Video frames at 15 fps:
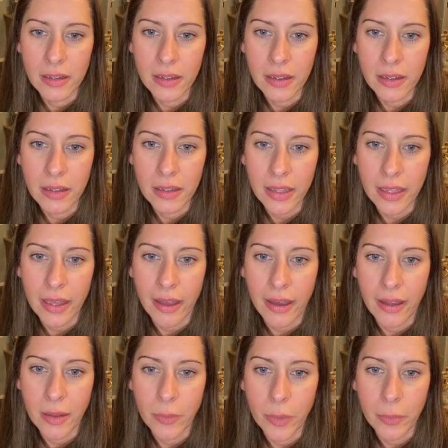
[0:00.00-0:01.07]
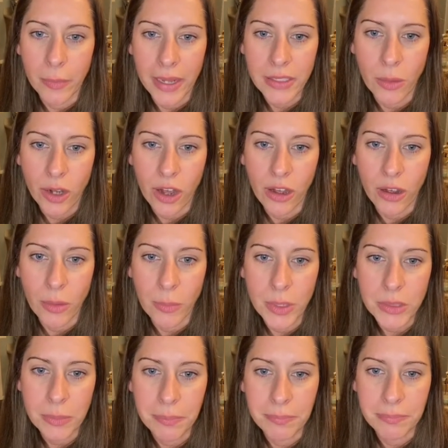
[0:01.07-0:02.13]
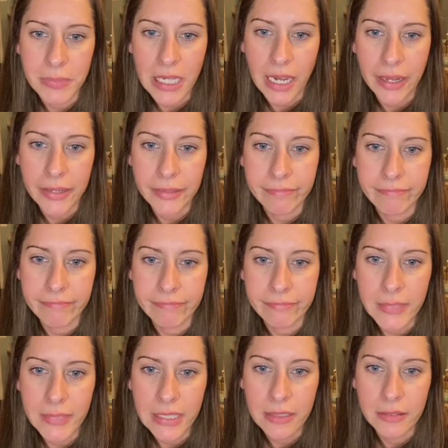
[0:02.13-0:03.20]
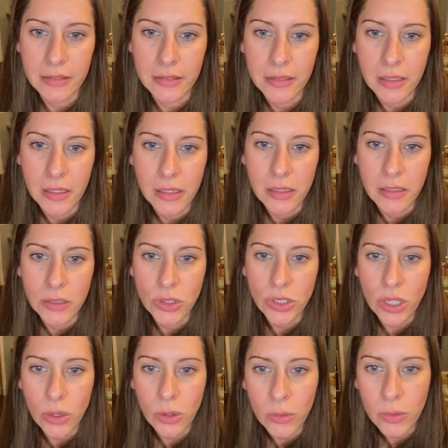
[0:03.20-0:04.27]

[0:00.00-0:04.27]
and when my dog almost died. So,